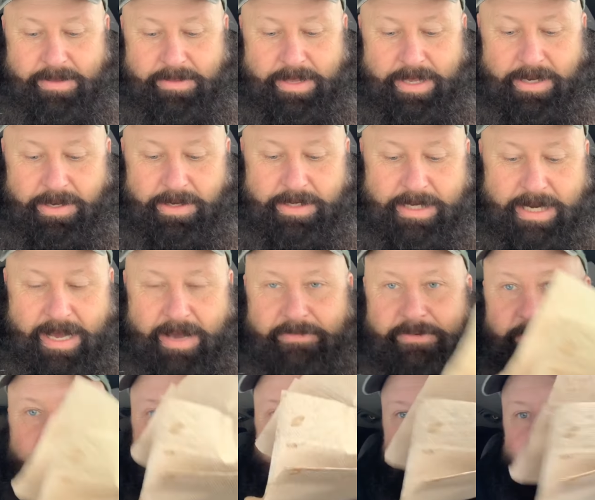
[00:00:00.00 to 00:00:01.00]
they looked
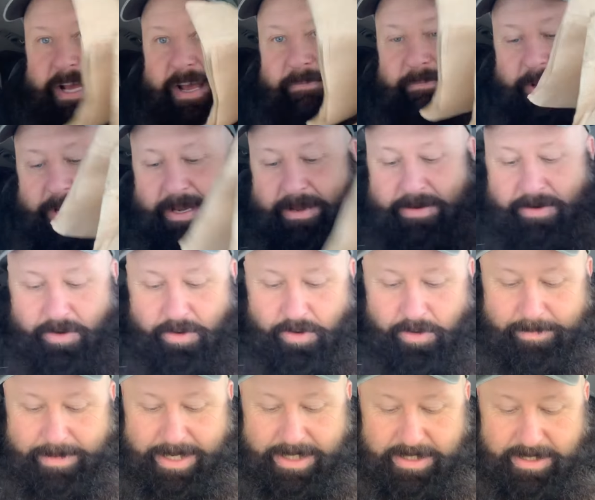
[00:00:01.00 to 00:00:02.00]
after me and gave me a
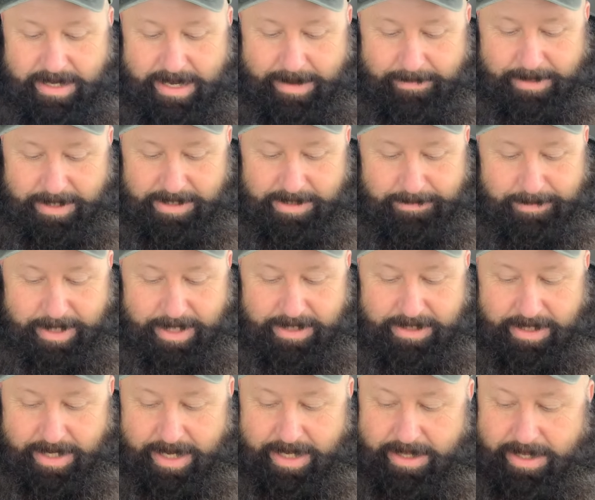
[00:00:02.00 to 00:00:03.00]
whole mess of napkins
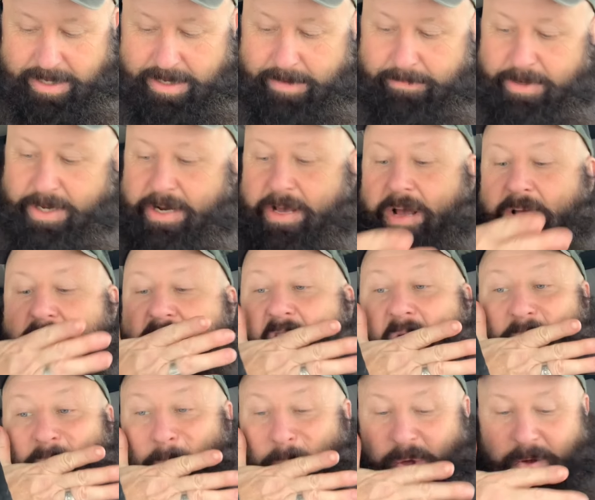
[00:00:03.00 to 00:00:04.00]
because I think I'm going to
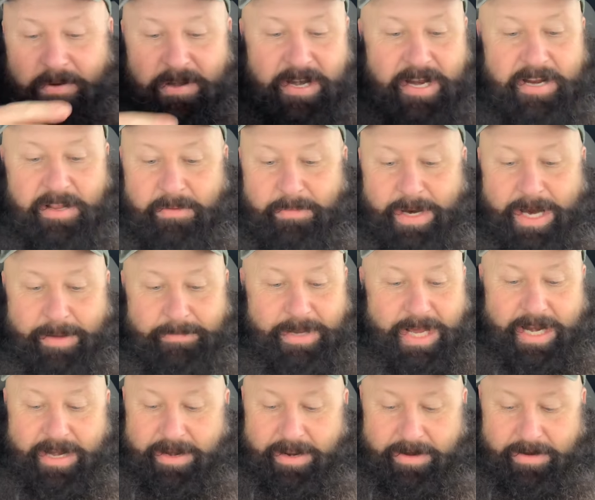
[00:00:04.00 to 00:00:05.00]
need them. I'm
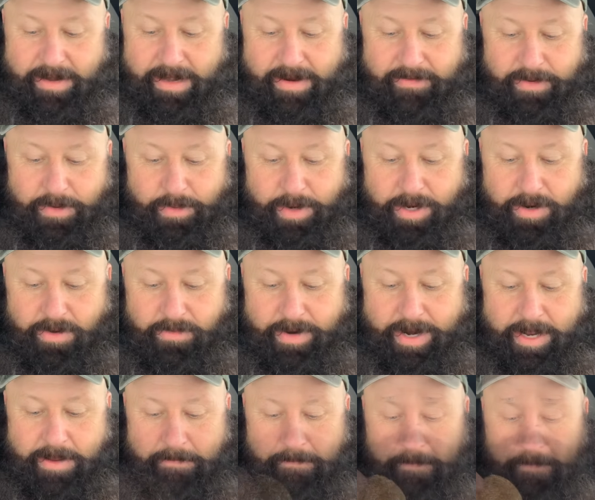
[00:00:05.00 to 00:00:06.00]
getting them everywhere
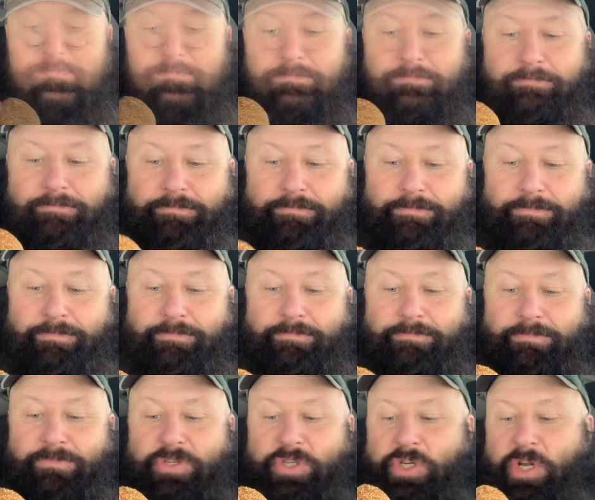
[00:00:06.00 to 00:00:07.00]
already.
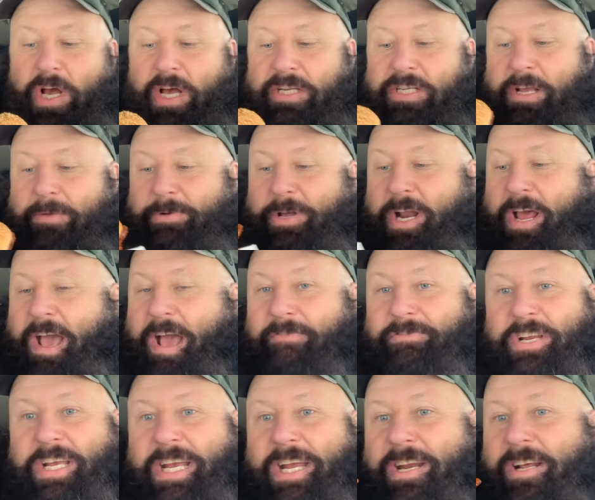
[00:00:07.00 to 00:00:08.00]
Saucy, I'm going to have
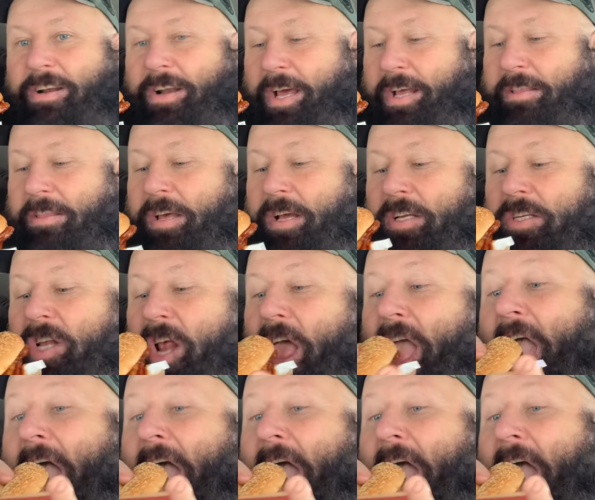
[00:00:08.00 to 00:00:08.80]
to eat it like this.